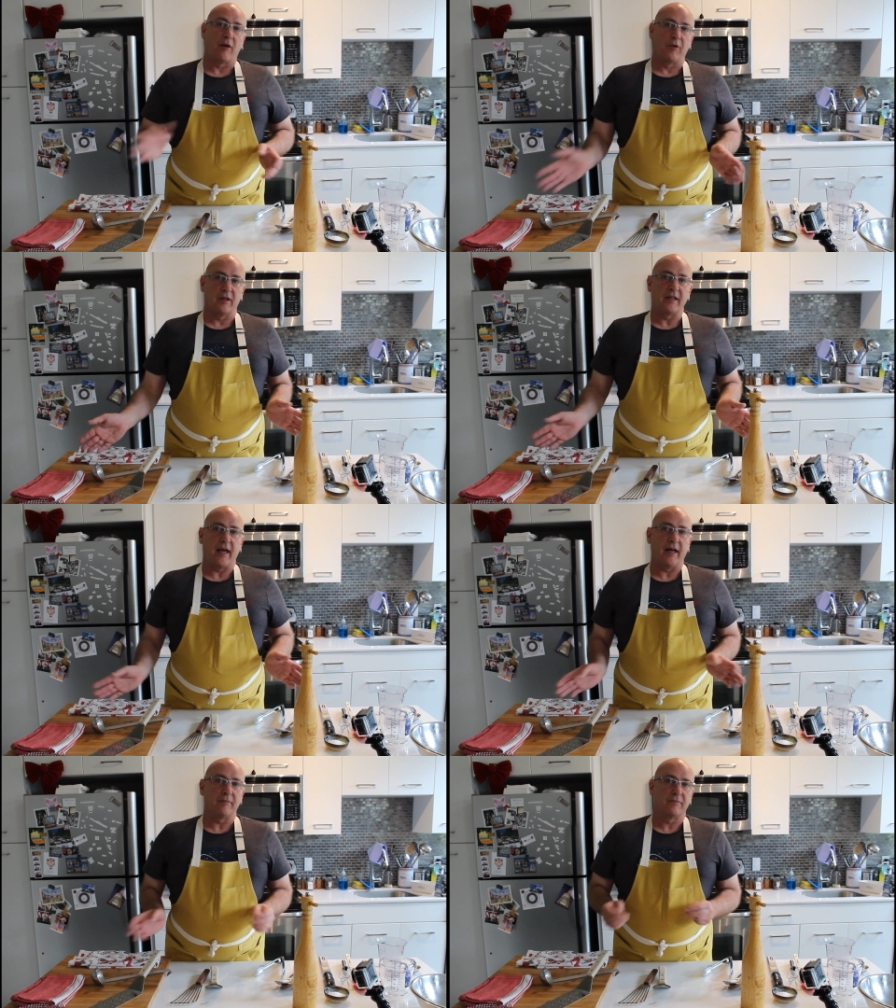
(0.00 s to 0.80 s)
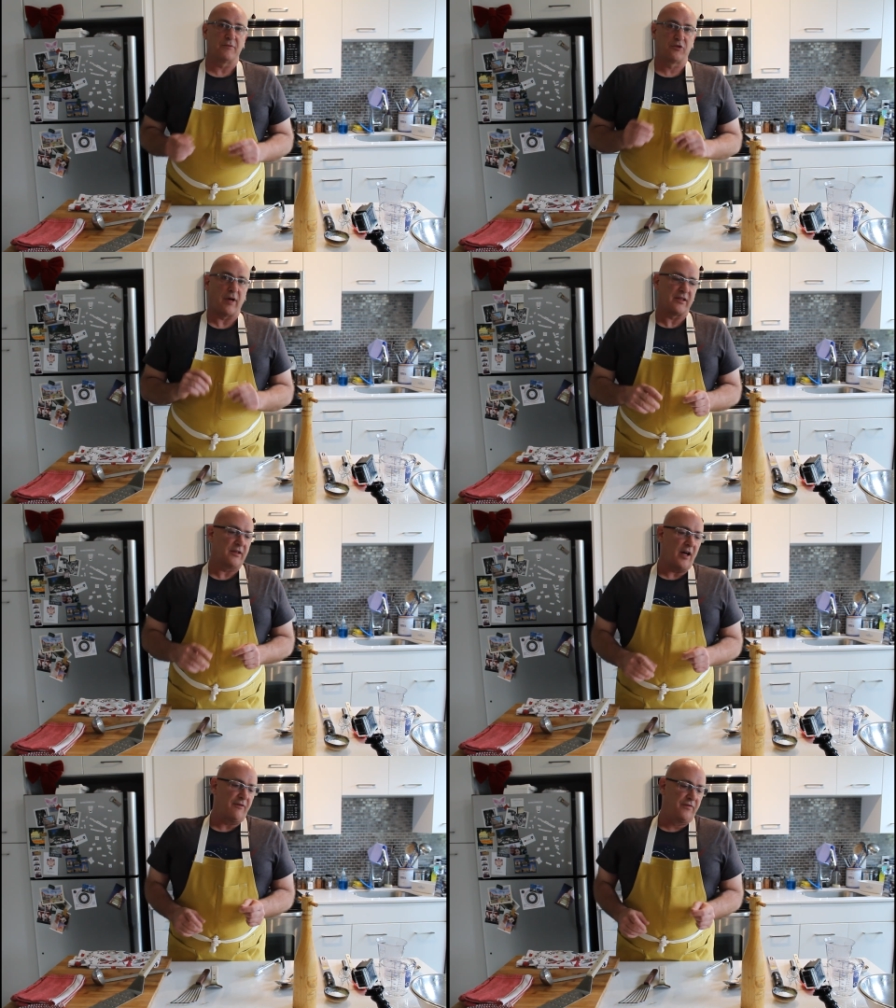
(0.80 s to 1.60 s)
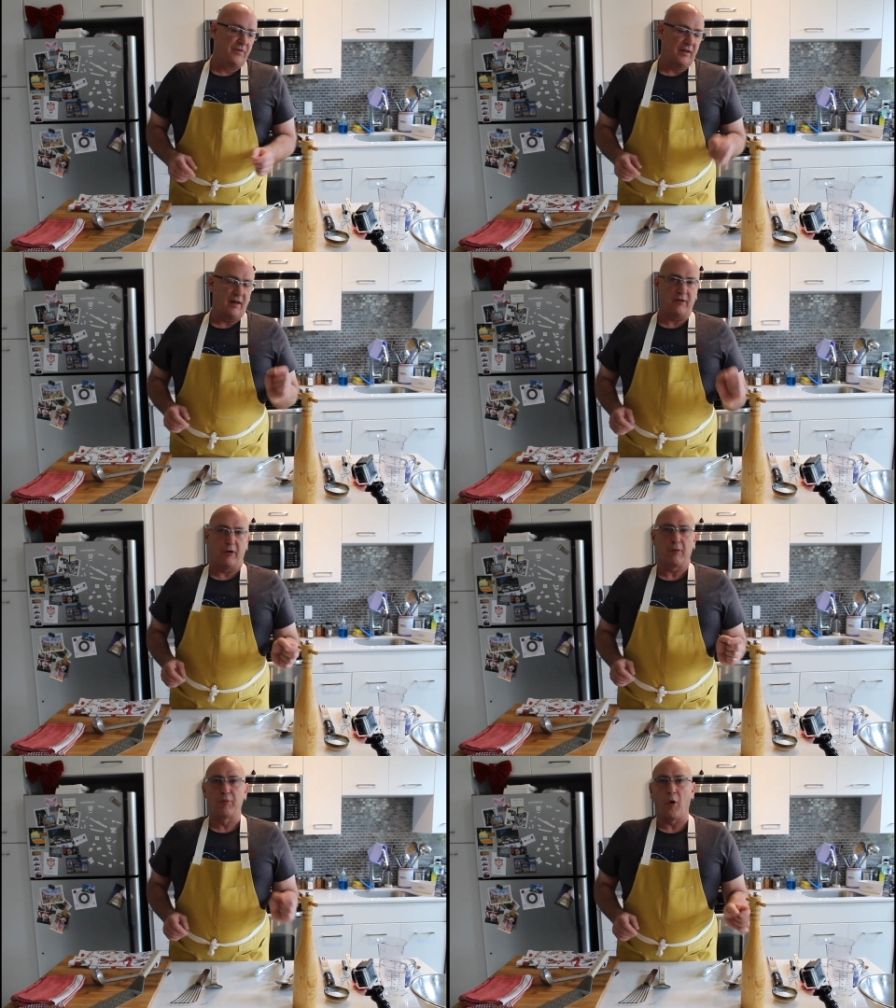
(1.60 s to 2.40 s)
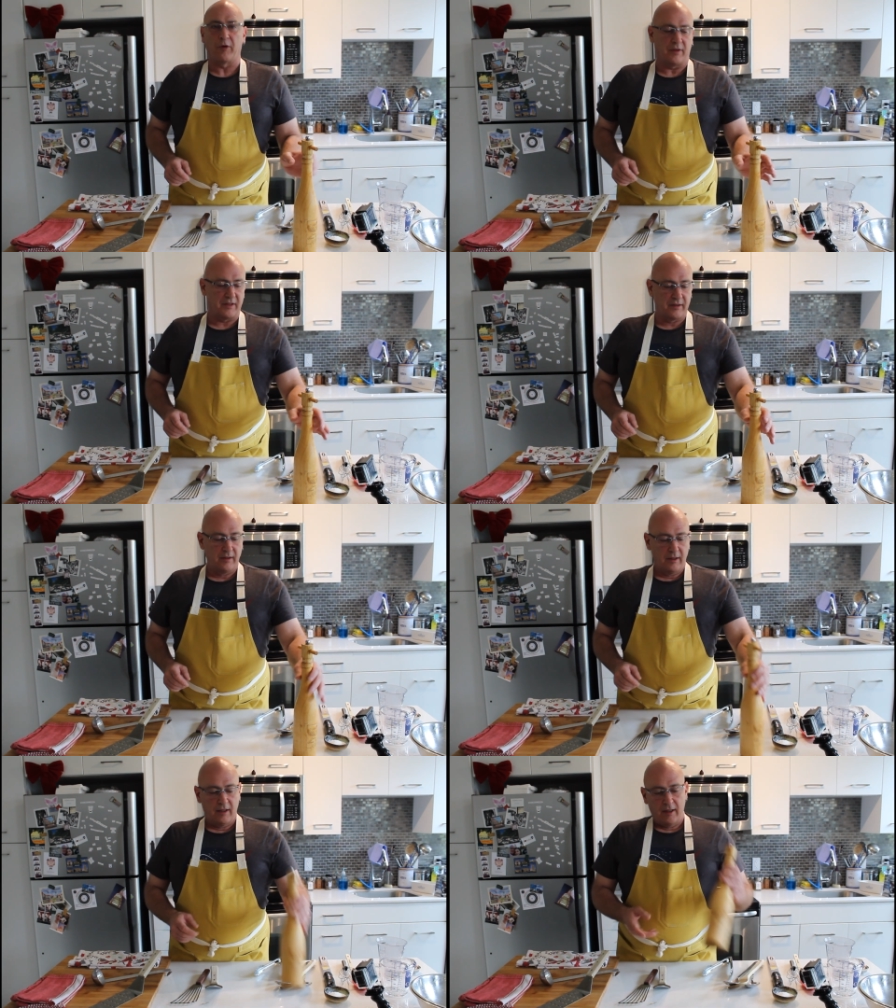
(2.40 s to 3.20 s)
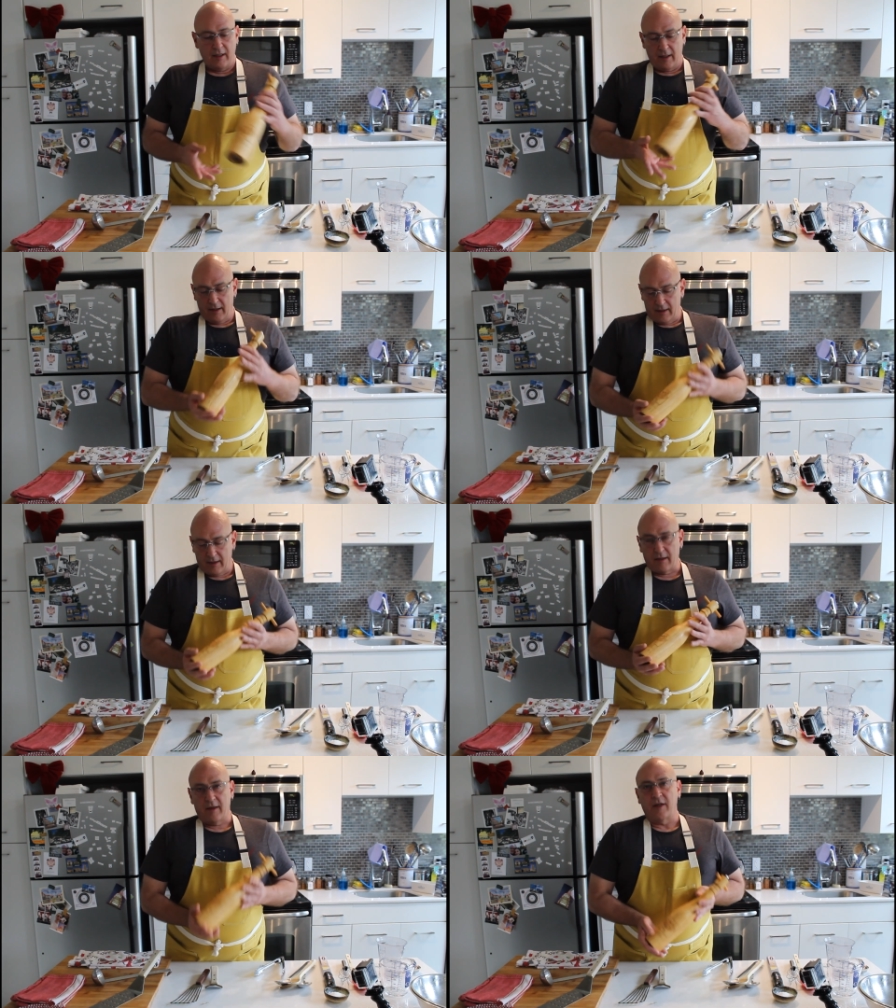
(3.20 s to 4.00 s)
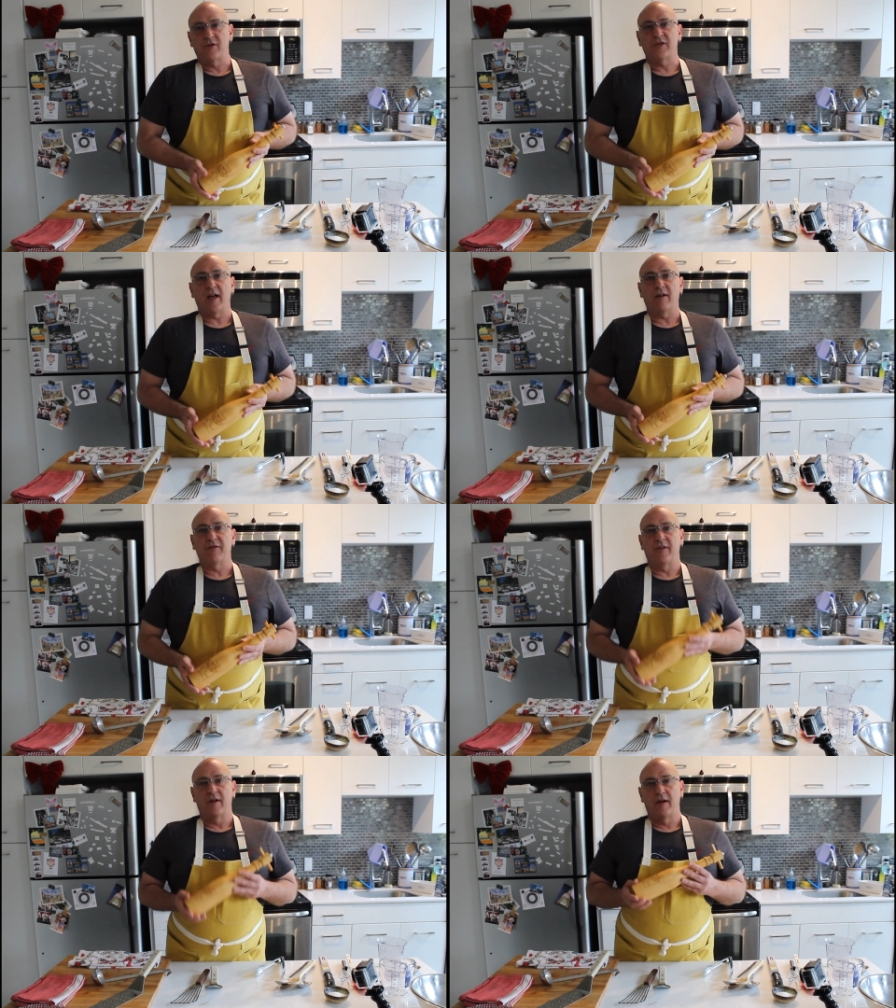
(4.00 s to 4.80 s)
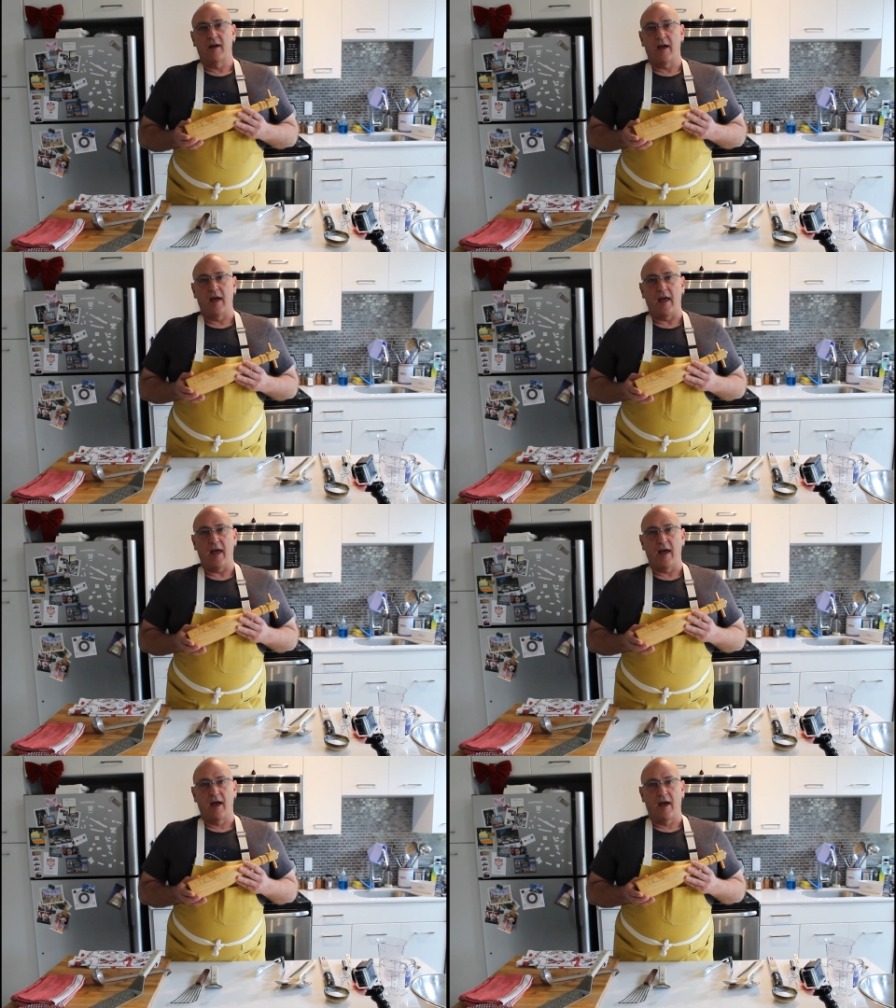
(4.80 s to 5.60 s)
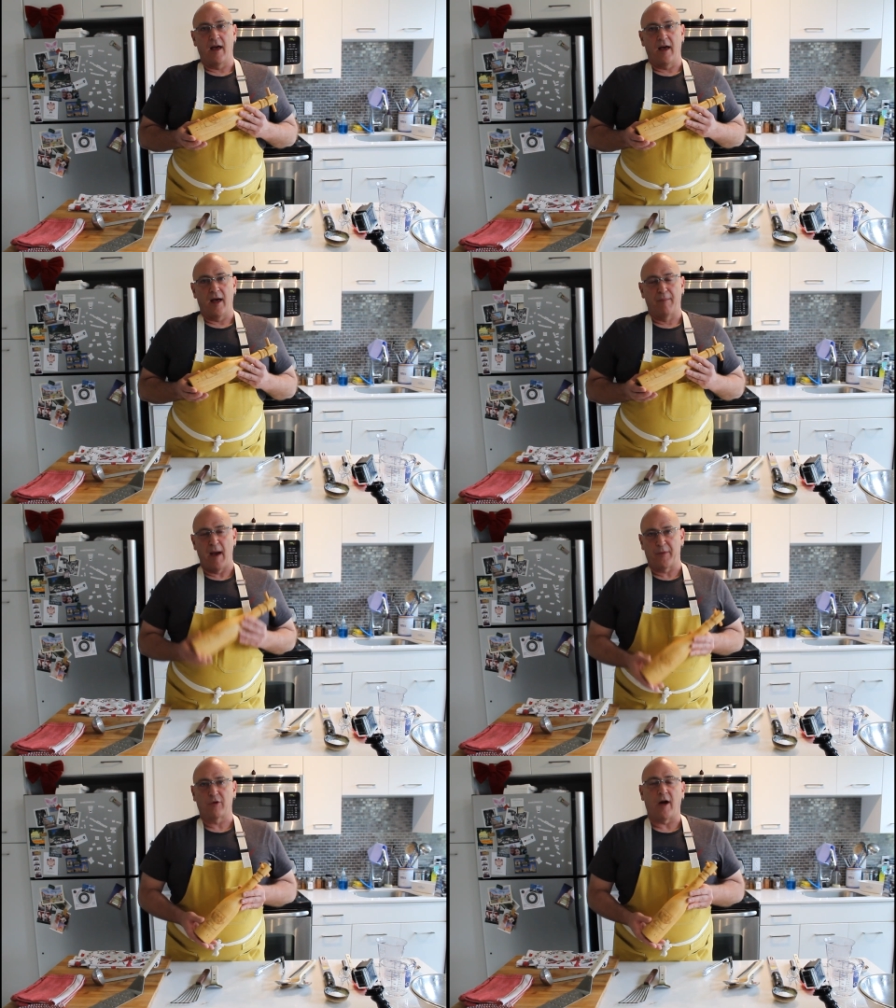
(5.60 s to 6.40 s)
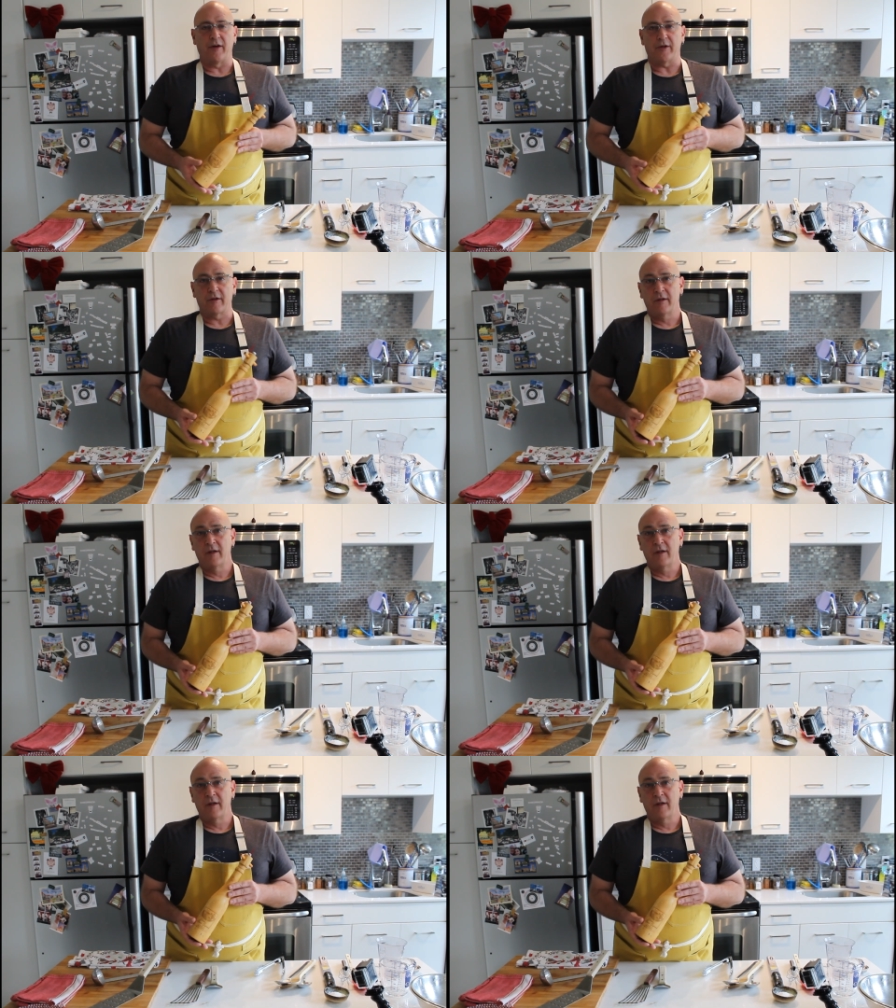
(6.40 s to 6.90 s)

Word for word: I really can't stress enough their importance. Get yourself a pepper grinder.